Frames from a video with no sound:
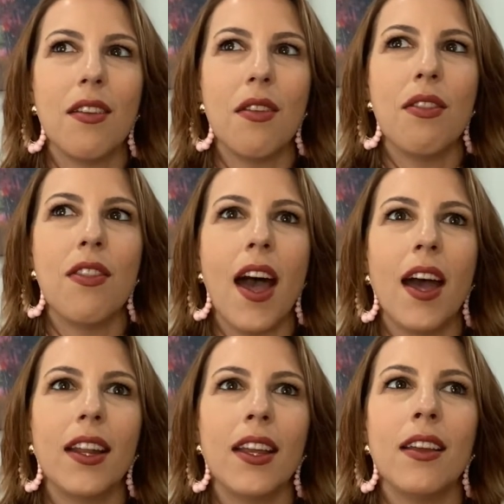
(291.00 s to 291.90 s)

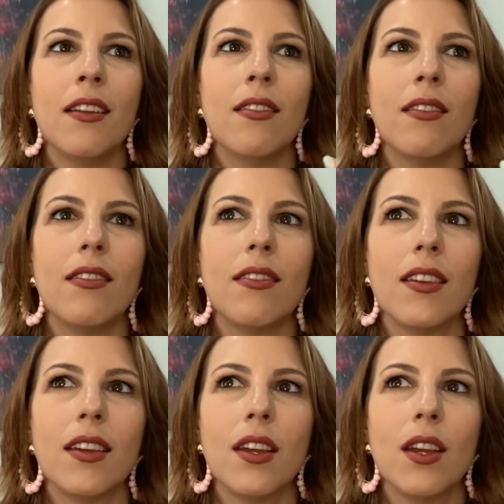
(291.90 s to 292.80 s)
that is
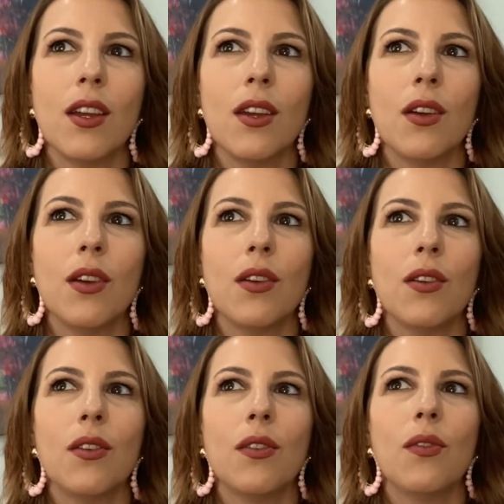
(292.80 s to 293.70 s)

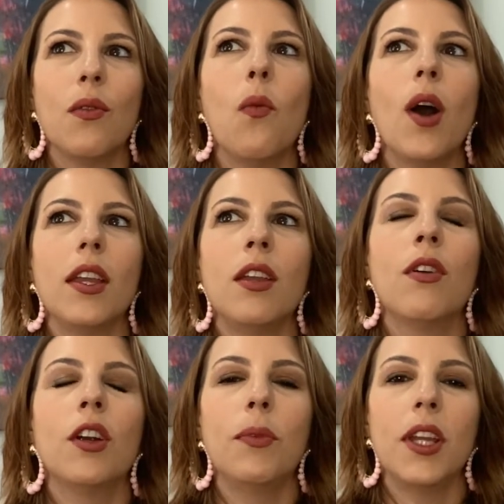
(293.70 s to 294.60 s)
what you
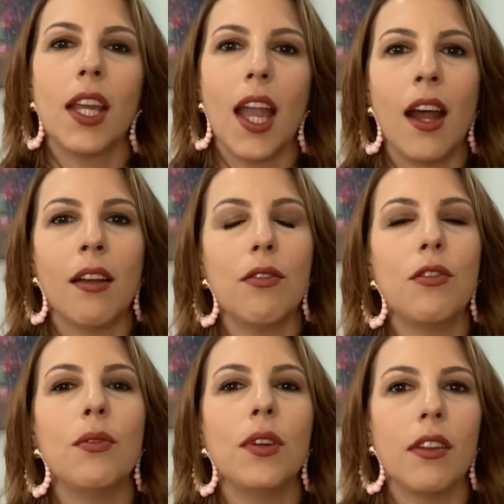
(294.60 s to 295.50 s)
are being asked
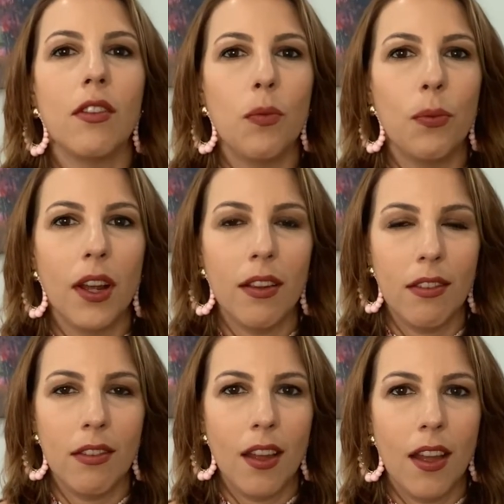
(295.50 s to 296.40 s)
to
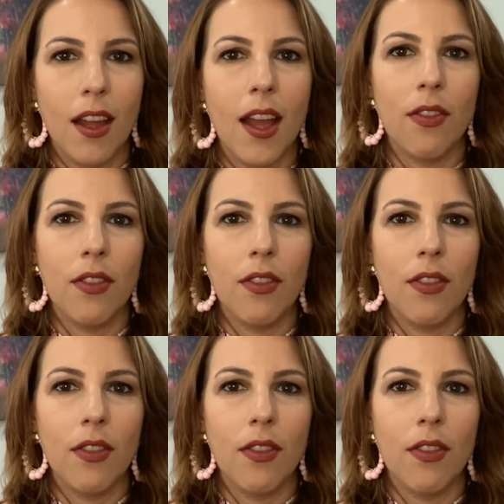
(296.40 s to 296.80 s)
express at